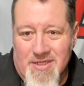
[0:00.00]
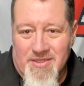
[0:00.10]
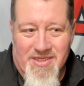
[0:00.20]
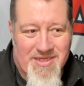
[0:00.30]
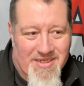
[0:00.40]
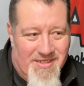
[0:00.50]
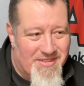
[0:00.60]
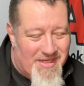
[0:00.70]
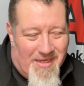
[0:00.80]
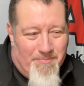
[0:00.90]

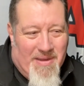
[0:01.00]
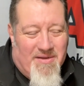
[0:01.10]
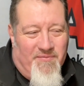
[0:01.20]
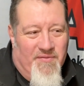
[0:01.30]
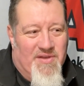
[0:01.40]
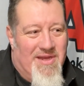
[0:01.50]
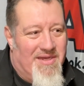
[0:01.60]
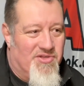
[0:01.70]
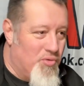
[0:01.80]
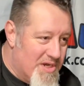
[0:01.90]
It's like a Beta
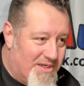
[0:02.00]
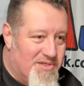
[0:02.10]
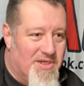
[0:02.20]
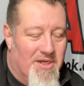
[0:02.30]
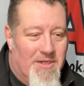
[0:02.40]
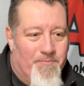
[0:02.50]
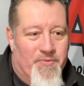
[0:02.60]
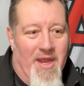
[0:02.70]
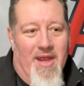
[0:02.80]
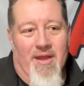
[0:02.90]
58 tweaked,
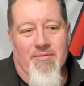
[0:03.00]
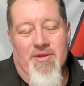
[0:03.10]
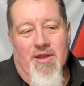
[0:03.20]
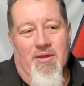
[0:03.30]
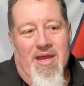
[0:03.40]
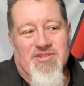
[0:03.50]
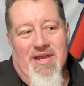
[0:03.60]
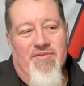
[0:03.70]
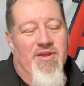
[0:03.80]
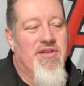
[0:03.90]
and it has
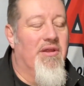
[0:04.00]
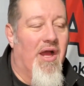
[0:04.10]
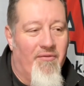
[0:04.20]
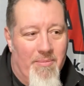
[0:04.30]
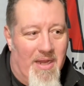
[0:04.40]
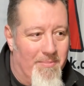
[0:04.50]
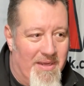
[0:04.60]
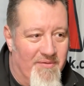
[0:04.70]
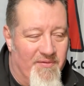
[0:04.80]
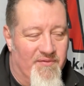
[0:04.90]
everything you love about a
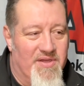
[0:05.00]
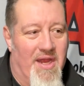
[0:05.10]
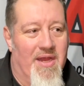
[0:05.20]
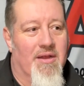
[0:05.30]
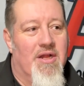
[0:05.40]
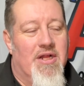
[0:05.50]
Beta 58